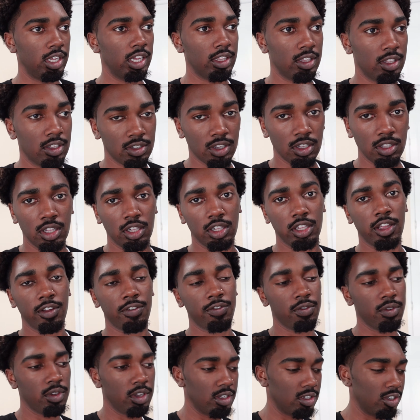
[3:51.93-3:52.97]
get this on the
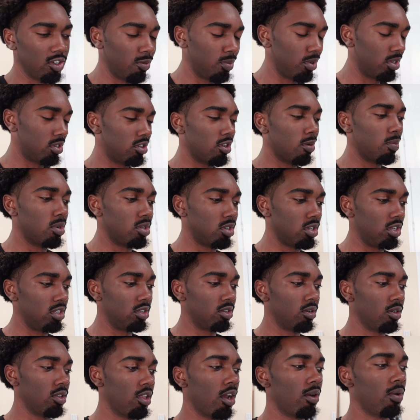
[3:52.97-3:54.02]
lift because it'll be so much
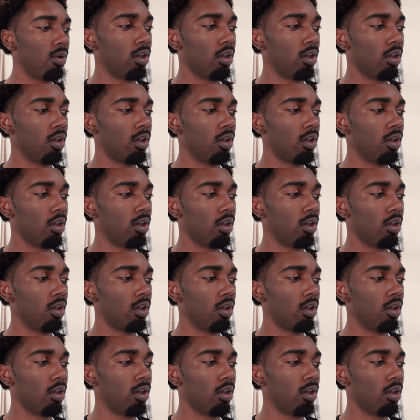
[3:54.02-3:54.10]
easier that